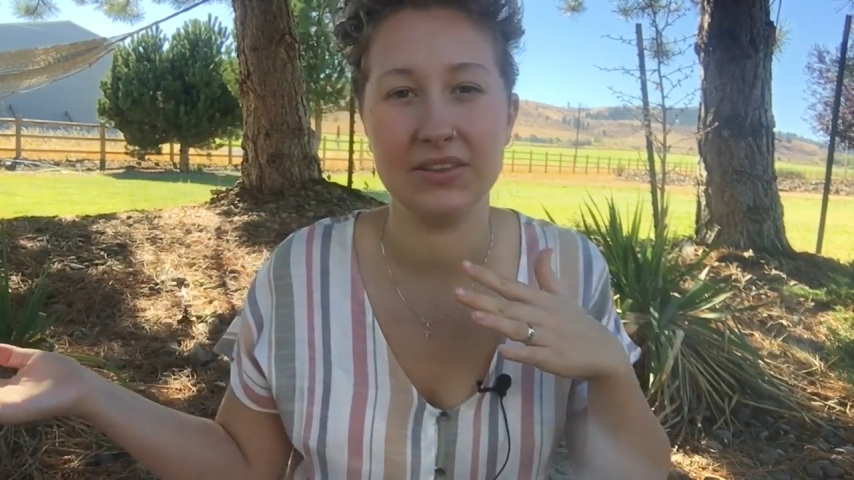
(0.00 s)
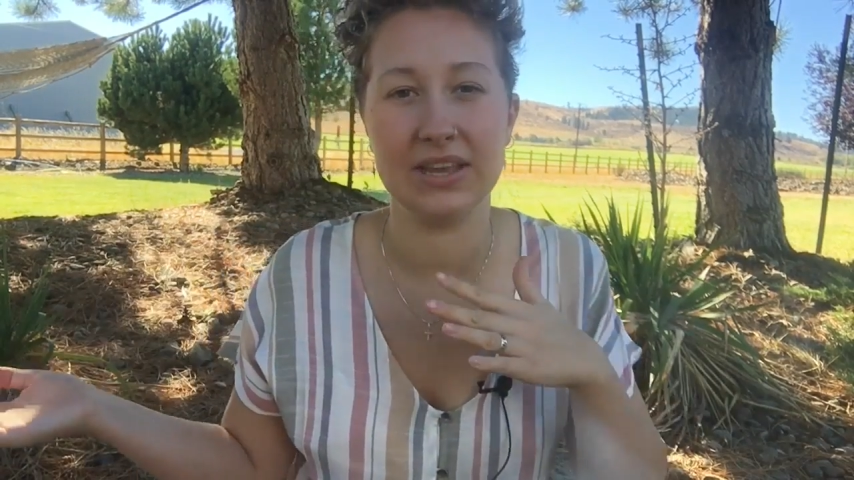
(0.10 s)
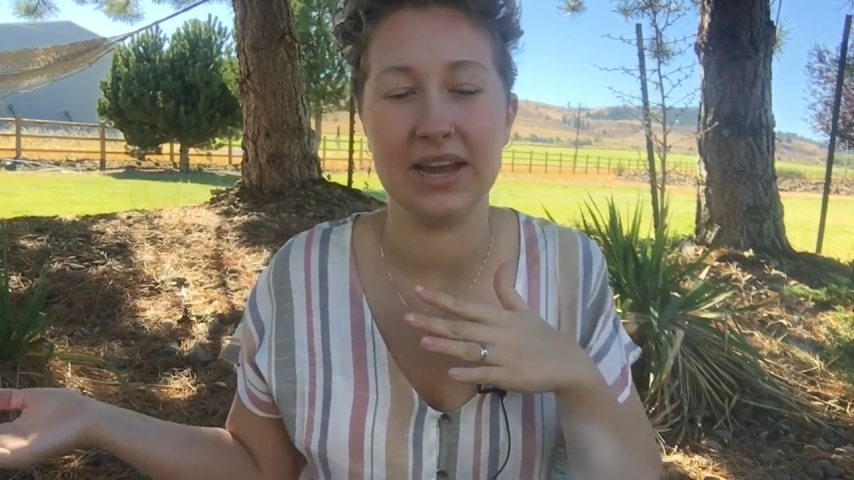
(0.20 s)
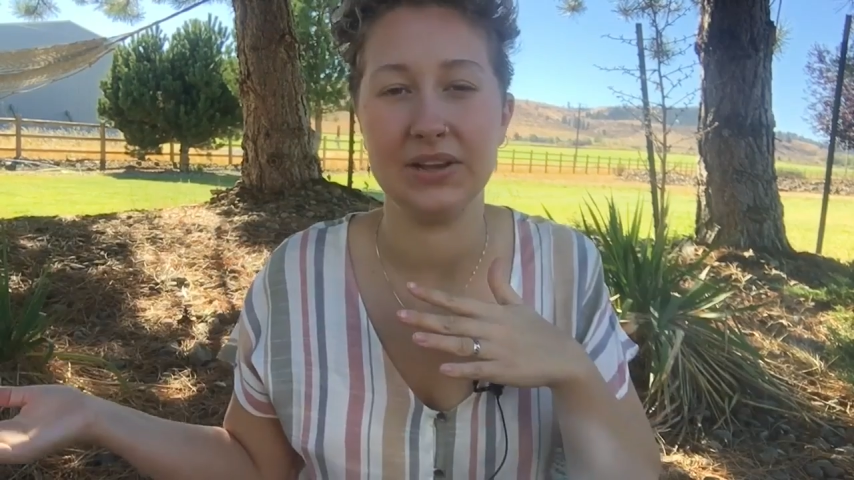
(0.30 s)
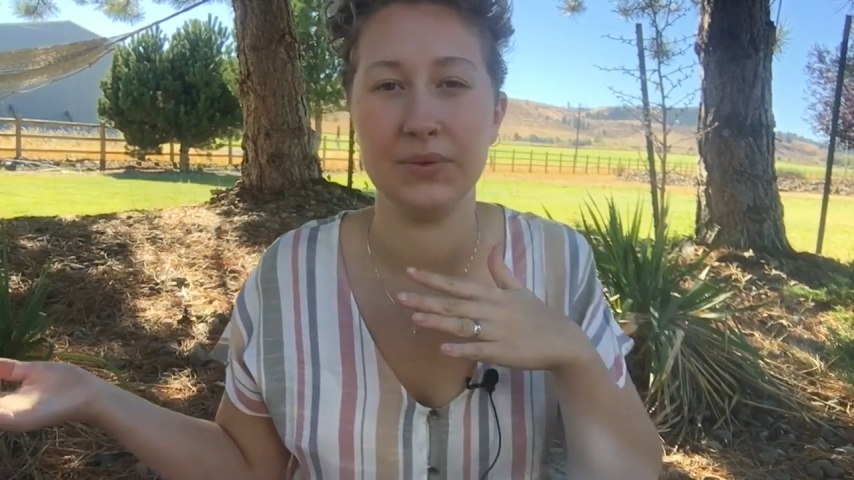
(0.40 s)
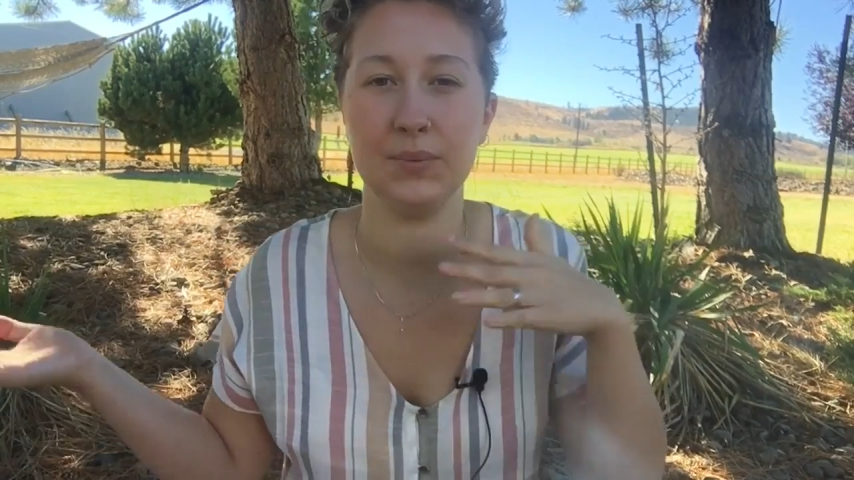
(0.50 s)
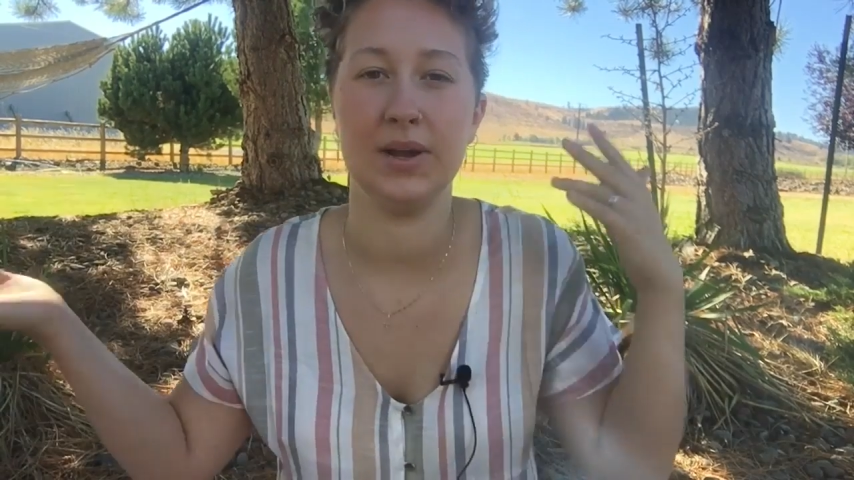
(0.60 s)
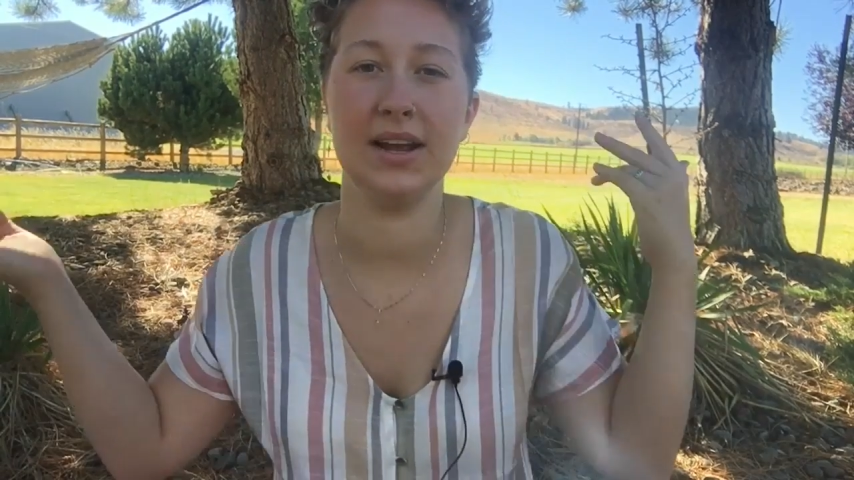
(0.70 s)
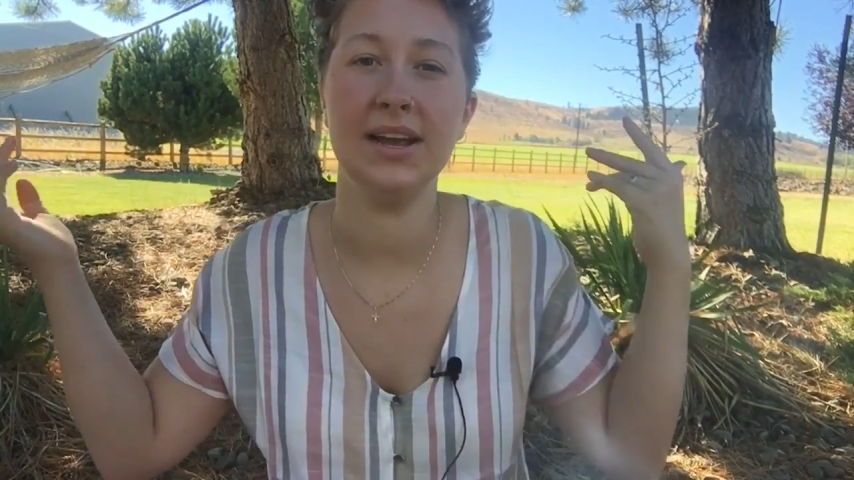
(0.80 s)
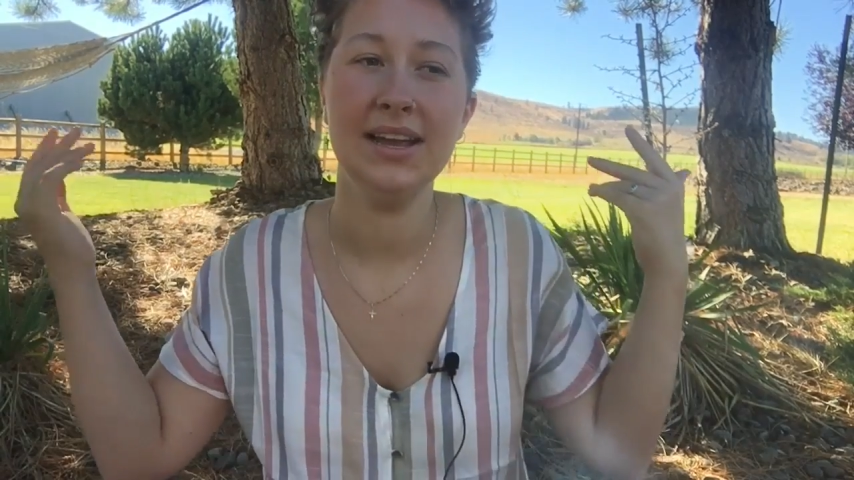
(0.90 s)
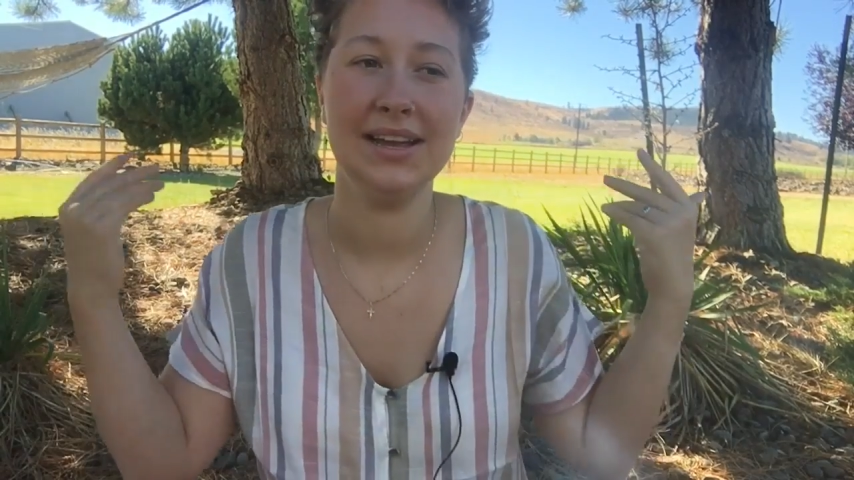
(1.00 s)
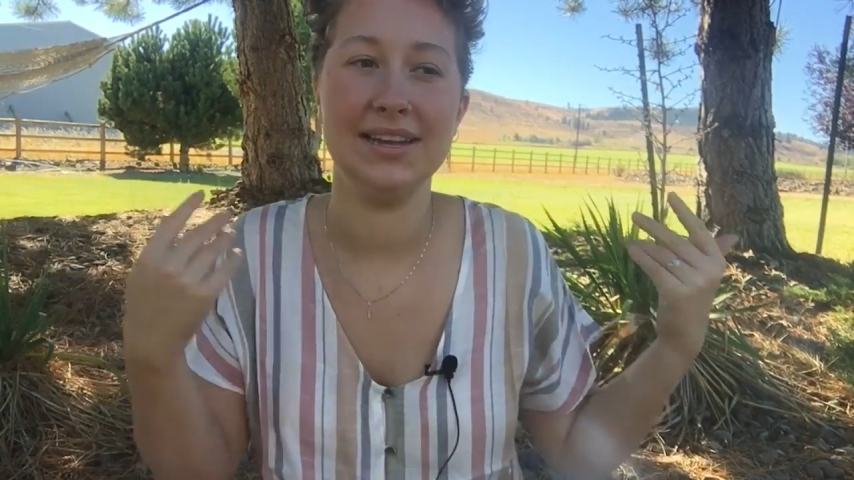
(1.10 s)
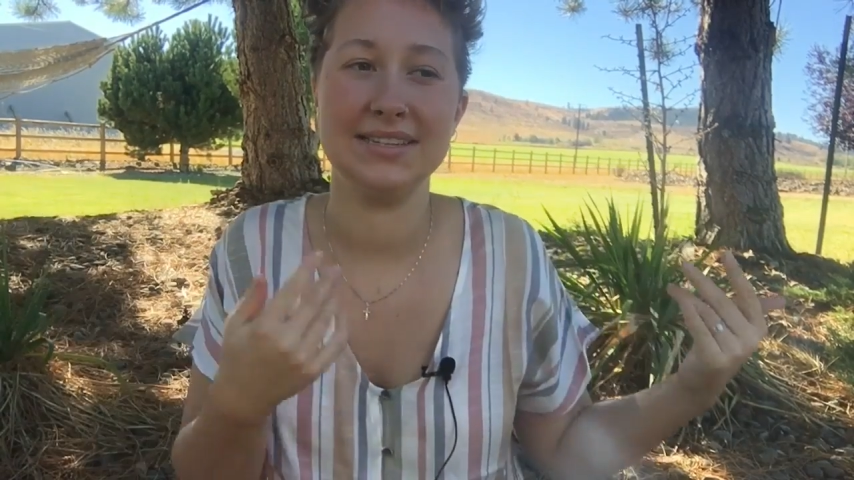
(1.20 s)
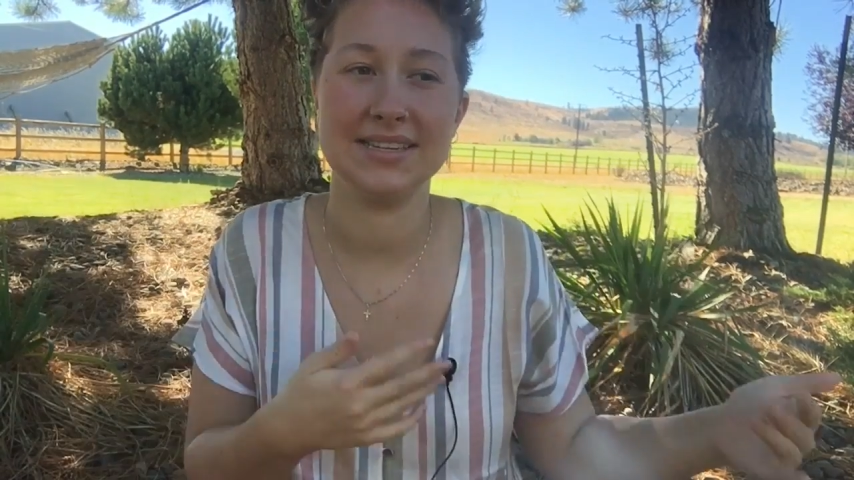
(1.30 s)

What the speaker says: that I could wear into